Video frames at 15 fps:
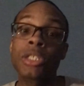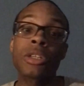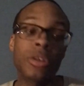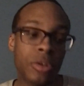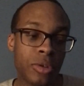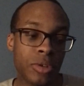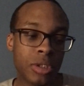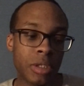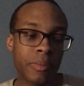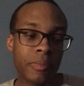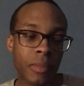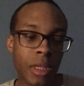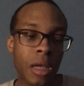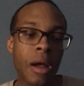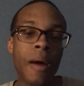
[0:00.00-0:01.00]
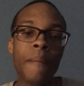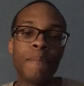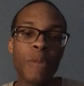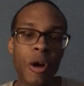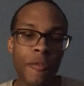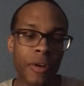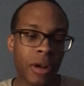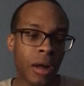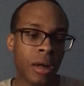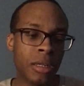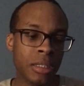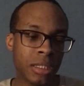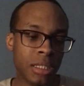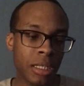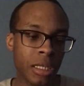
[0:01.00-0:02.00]
Kuz. Moving on
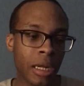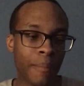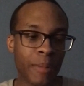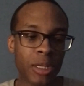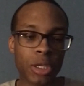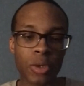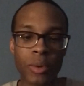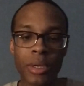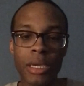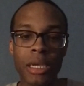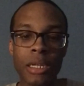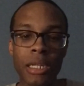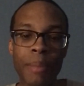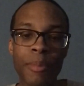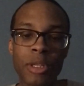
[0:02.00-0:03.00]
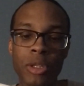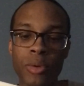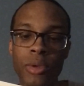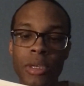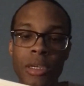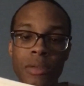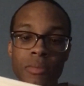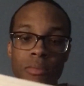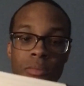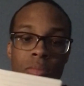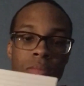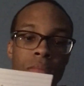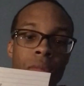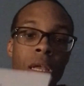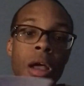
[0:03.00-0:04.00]
to number 3. Number 3,
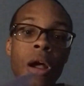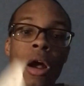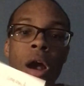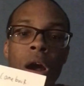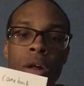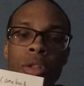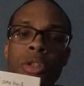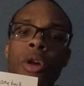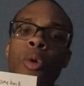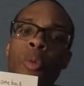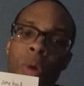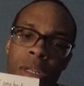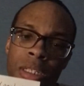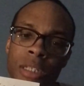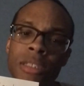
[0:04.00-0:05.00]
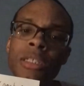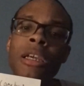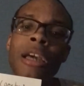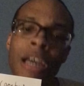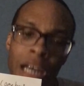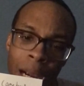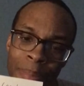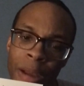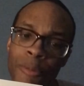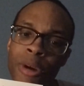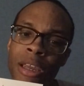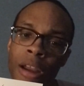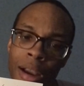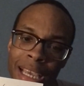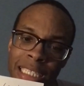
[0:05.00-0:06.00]
the Wizards comeback win
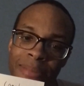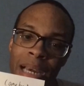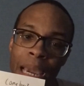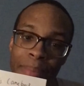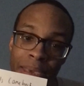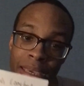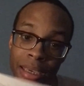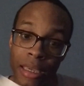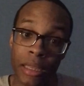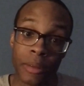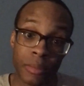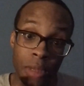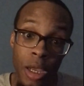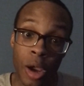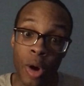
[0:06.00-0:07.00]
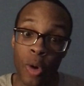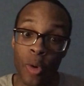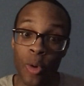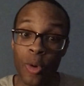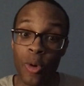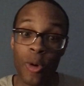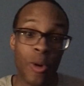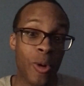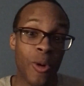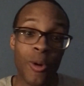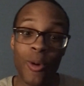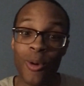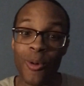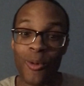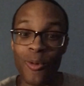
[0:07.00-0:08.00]
against Miami Heat.
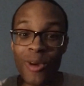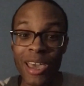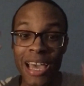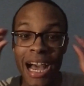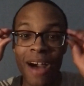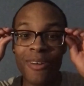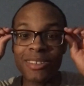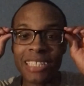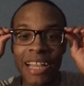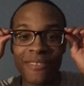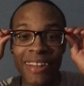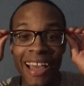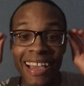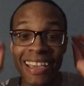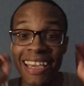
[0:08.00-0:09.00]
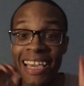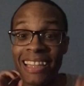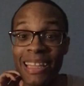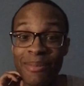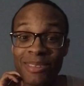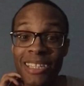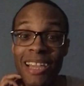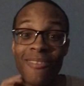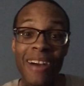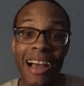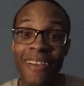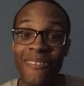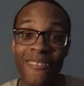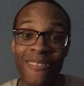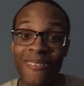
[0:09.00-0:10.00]
I was there for that game. Let me tell you why.
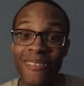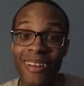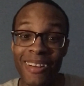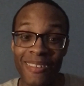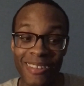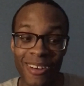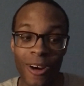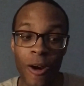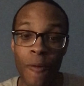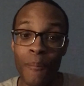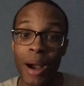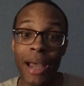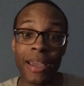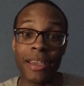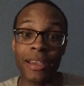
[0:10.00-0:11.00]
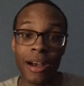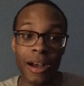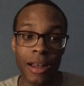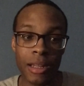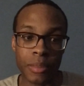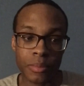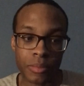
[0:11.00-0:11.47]
Oh my God.